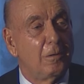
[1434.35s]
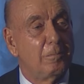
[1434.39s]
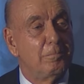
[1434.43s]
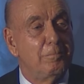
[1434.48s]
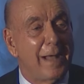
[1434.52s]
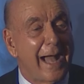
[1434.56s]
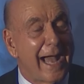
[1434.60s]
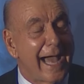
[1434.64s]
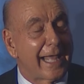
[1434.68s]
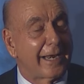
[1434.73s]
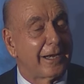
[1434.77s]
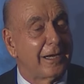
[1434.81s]

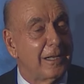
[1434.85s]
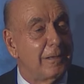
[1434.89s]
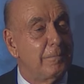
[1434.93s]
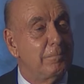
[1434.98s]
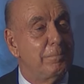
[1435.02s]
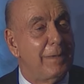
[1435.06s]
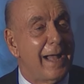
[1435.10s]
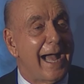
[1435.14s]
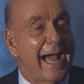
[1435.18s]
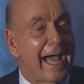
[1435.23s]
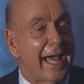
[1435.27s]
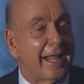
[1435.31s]

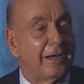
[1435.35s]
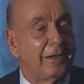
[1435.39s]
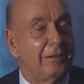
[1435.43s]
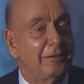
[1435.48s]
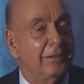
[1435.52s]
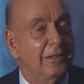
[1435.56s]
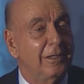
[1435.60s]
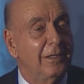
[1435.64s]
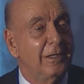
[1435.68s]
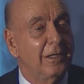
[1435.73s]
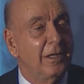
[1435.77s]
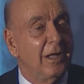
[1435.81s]
battle,
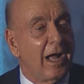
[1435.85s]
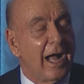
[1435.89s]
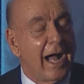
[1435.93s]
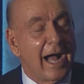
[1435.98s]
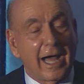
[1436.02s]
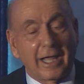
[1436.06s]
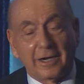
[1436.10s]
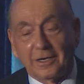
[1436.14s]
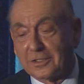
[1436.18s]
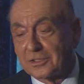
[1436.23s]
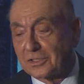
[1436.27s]
honor